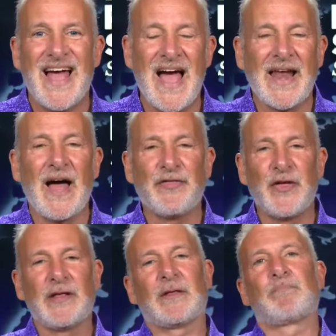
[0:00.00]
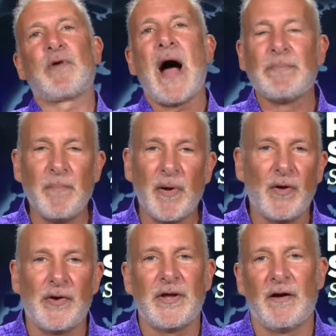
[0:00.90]
And I think the
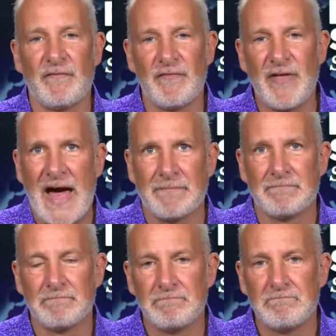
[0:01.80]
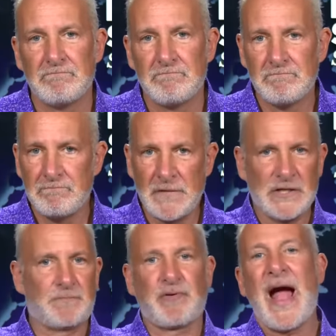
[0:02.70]
probability of that
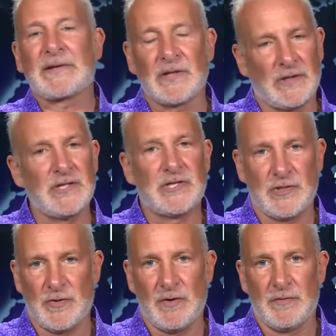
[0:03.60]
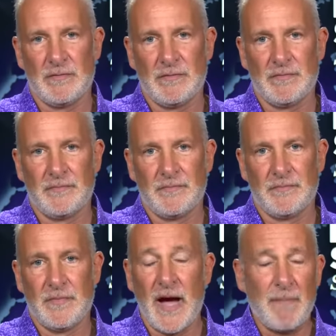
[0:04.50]
is practically zero.
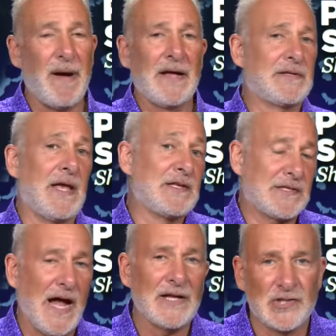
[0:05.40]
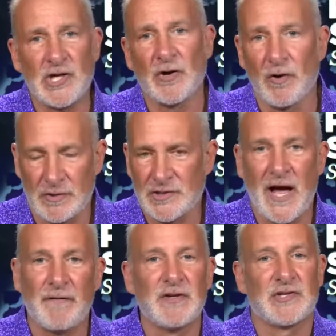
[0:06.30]
I'm not, it's not zero because
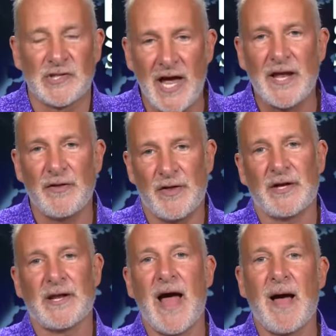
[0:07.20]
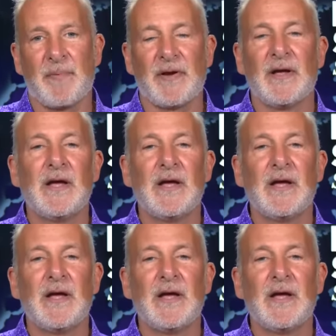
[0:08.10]
obviously anything can happen.